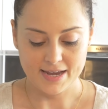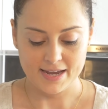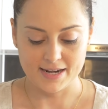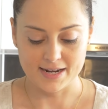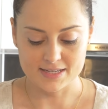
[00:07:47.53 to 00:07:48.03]

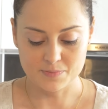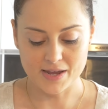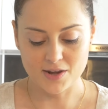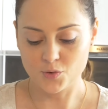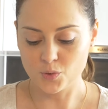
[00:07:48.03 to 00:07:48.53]
and it has
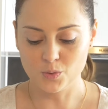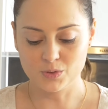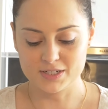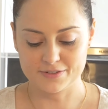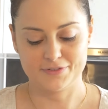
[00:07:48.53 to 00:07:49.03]
made all
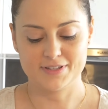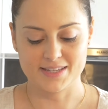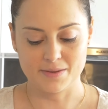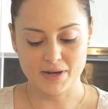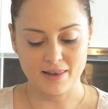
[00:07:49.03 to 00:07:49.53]
the difference
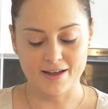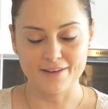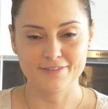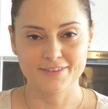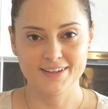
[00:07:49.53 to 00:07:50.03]
in my
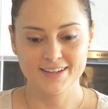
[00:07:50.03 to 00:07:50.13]
life.